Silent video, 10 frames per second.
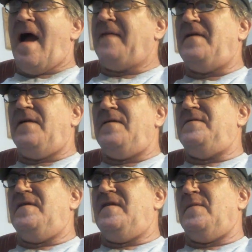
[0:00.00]
I tell you,
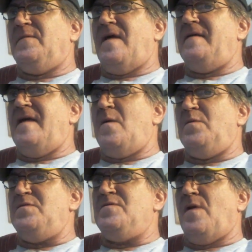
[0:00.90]
gentlemen, right now,
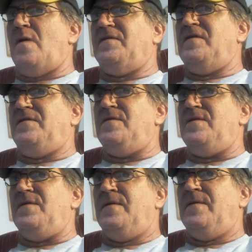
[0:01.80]
when you cross into